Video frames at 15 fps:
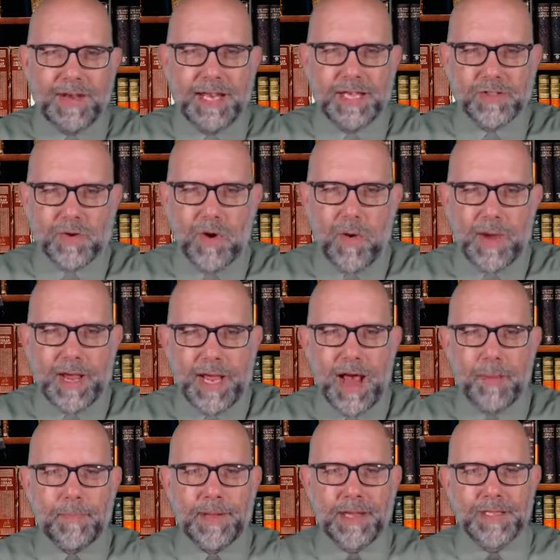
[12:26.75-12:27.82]
in his growing
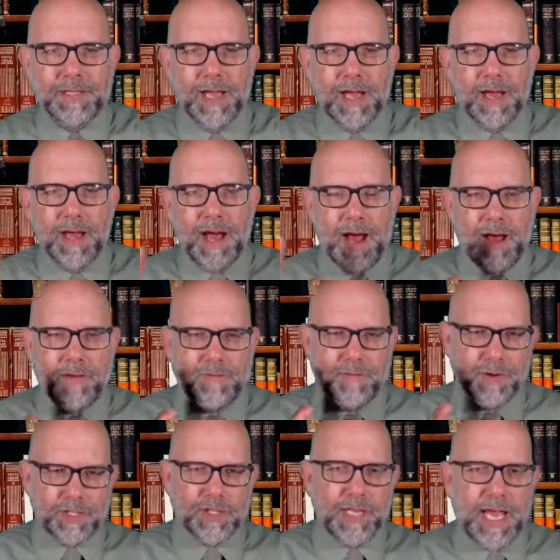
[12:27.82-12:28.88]
up is
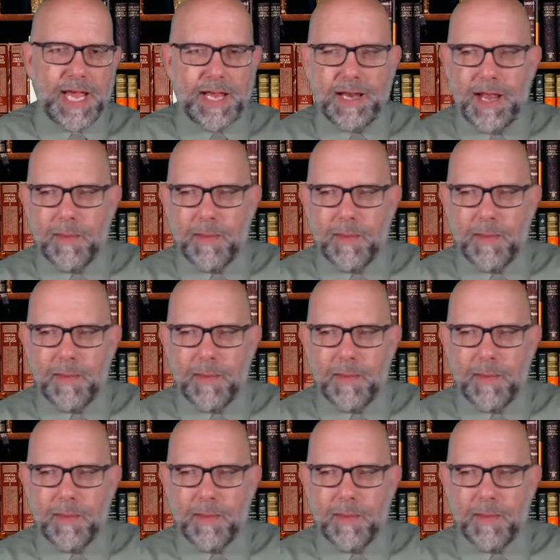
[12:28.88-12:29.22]
verse 10,